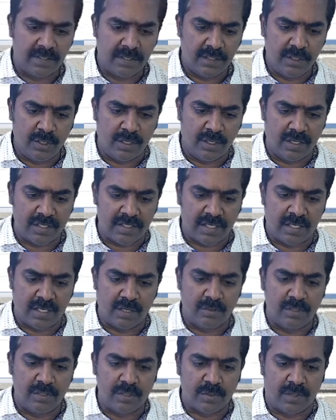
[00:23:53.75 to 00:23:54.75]
Do you understand
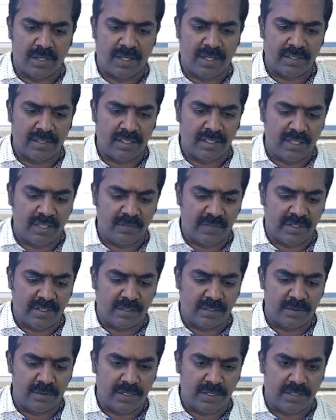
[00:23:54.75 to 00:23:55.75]
how this
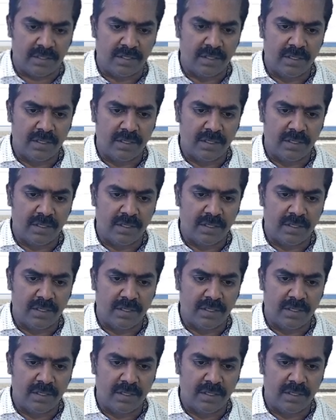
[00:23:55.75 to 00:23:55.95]
1,35,000?